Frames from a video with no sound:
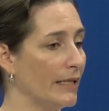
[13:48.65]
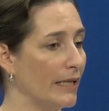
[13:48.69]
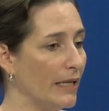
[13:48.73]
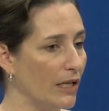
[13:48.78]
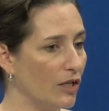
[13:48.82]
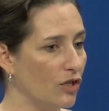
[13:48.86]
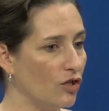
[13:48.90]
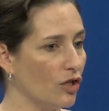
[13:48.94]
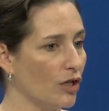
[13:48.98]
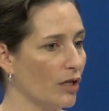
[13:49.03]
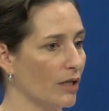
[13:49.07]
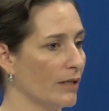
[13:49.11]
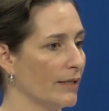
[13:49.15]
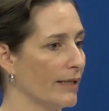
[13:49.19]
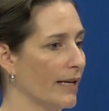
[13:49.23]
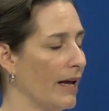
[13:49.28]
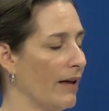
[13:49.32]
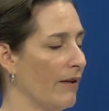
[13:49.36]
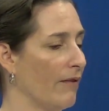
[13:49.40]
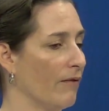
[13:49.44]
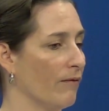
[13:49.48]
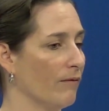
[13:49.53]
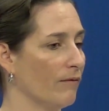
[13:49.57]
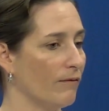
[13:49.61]
teachers
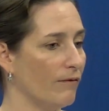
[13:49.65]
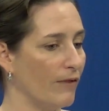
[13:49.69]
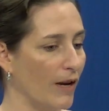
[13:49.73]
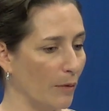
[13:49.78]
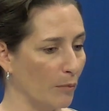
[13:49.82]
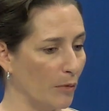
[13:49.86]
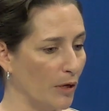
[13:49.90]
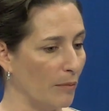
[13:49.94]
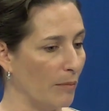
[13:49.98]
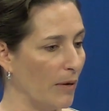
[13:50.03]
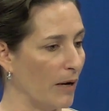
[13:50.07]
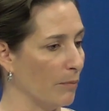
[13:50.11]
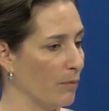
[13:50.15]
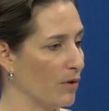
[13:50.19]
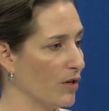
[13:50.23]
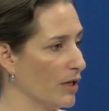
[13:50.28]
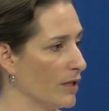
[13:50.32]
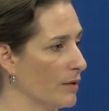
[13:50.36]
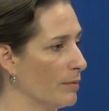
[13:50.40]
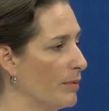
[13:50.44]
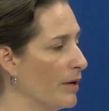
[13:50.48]
and family members,